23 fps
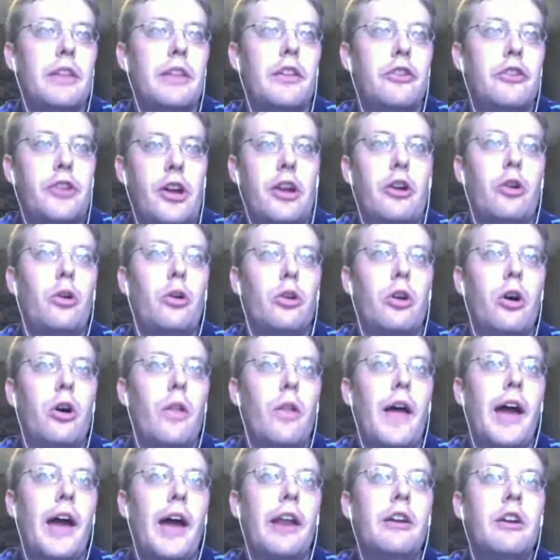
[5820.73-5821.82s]
the general and all
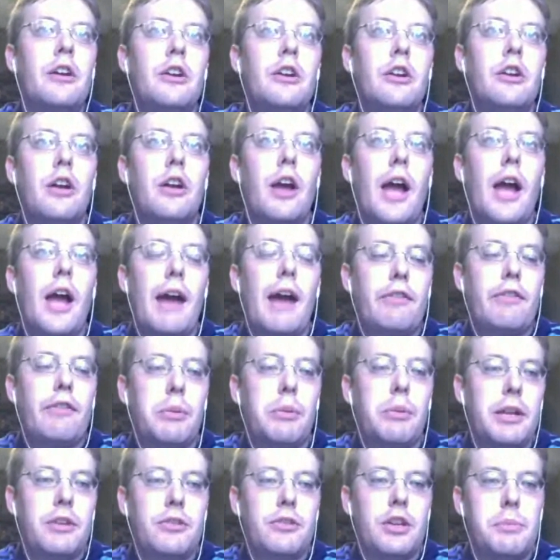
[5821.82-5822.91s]
that,
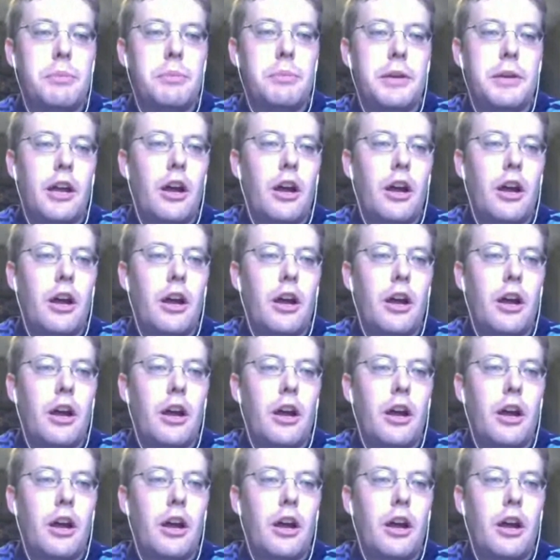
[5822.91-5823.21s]
everybody's going to be